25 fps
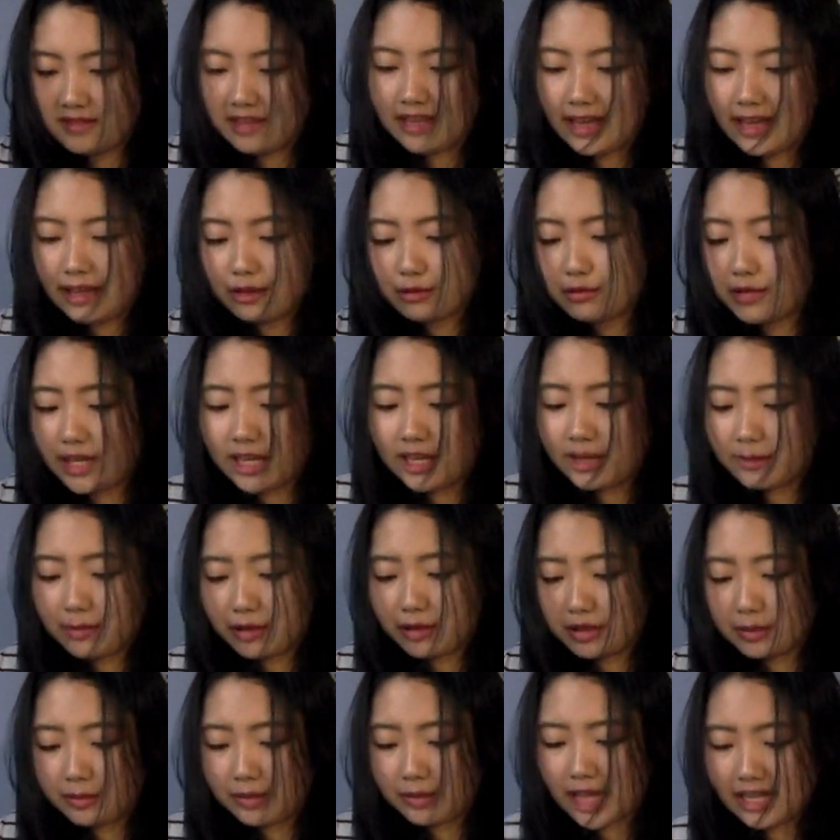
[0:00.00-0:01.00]
I don't care
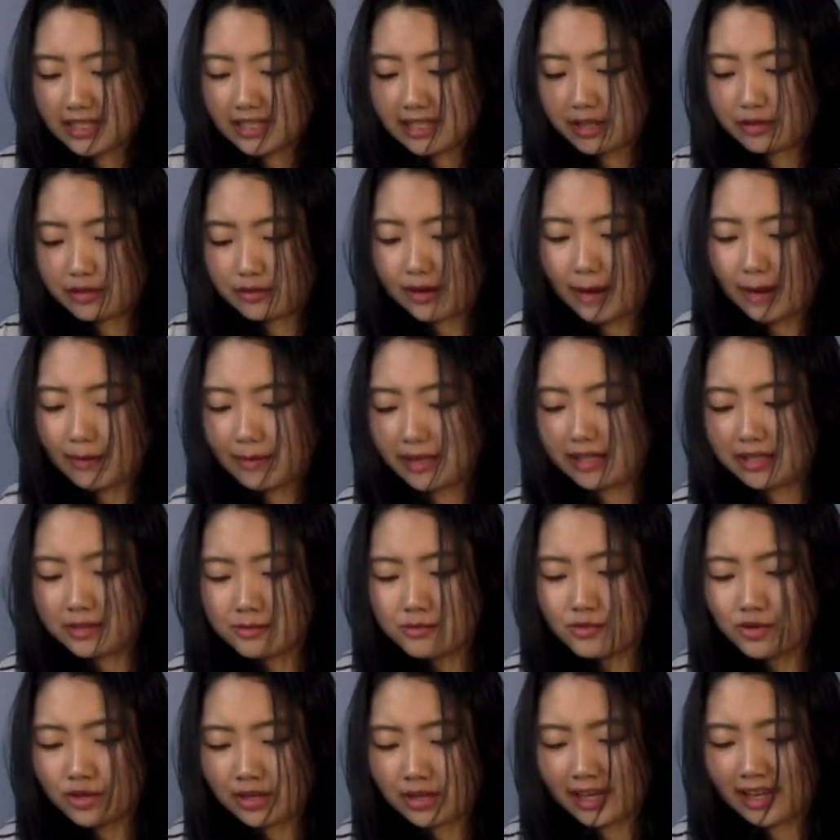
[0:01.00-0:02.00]
about the plastic wrap
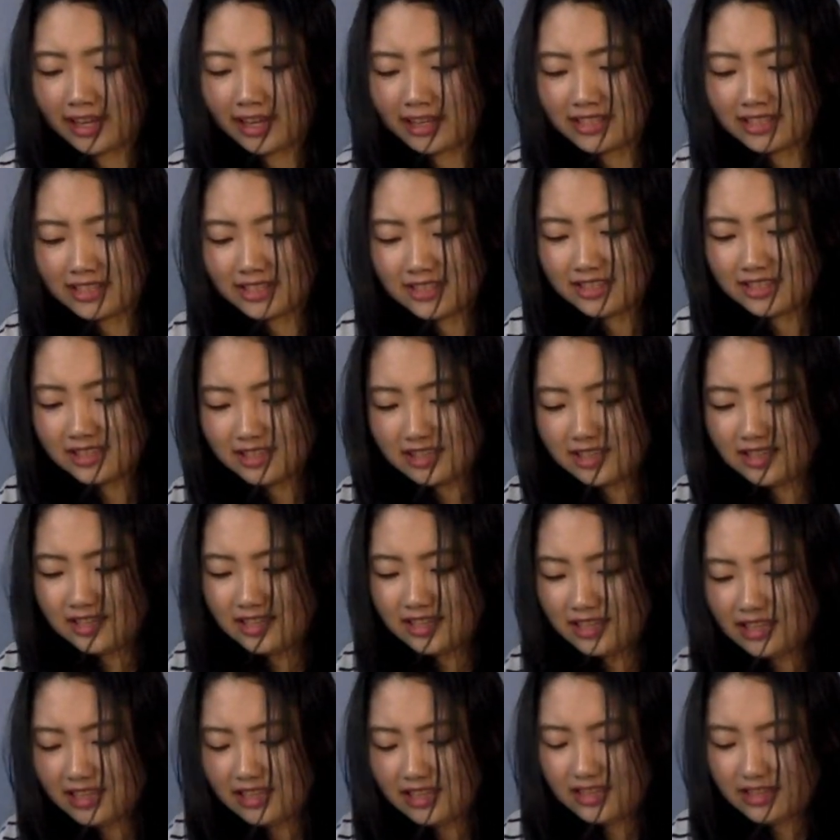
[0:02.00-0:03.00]
anymore, guys.
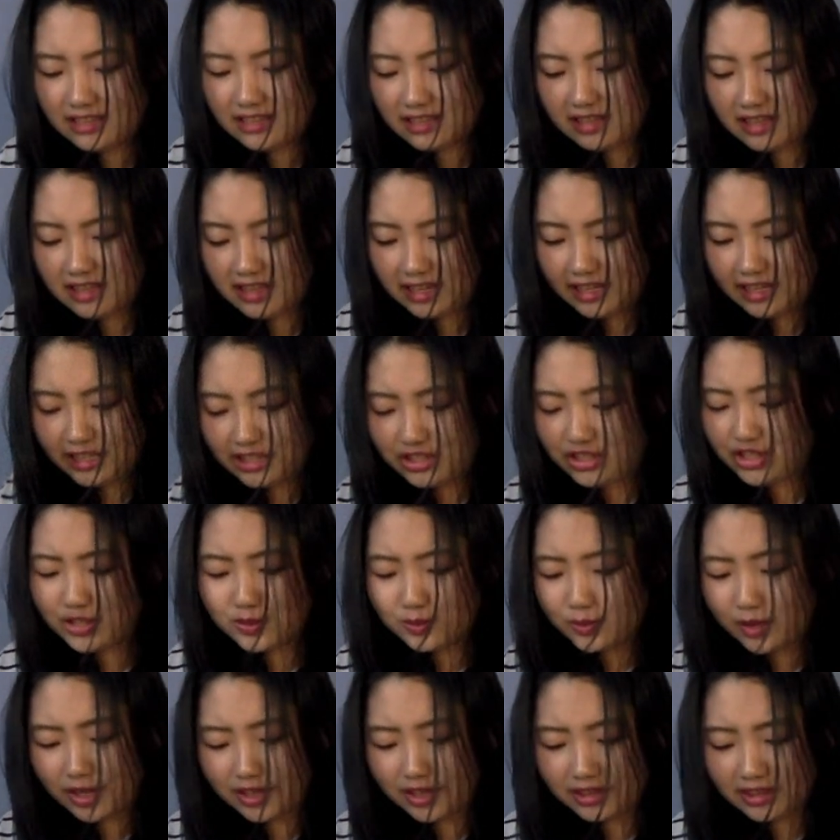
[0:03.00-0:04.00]
I
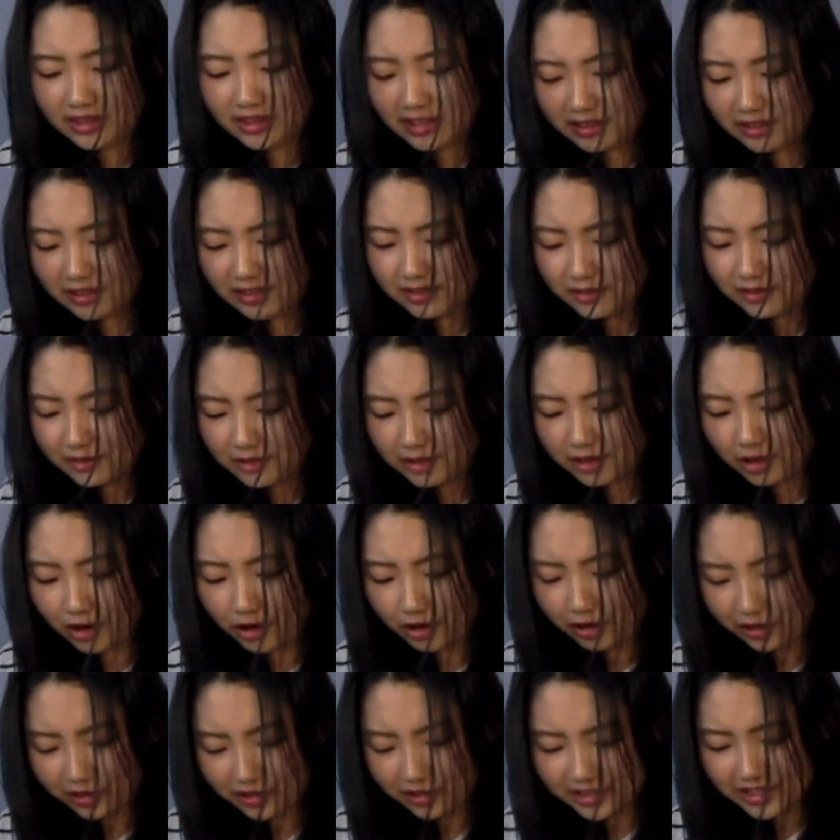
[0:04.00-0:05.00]
just want the
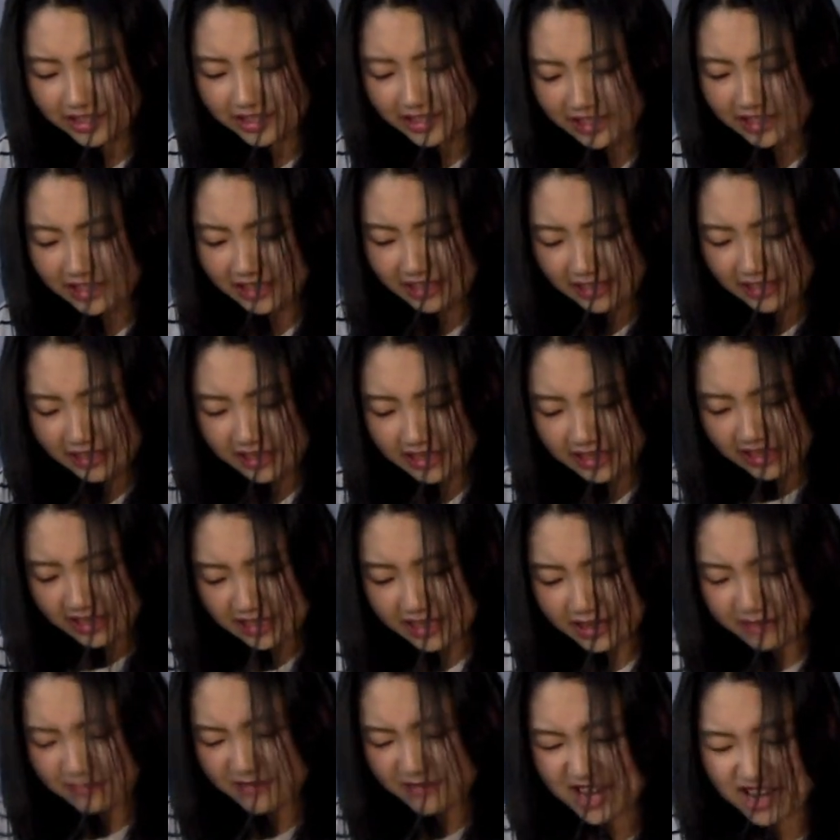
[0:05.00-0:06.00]
cards,
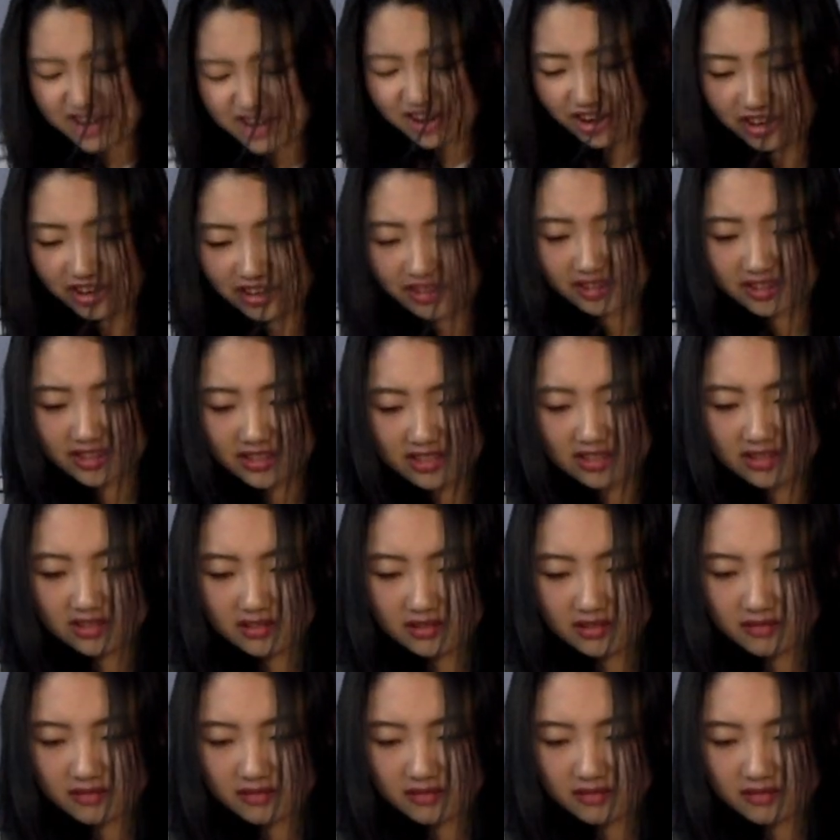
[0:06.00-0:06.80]
baby cards.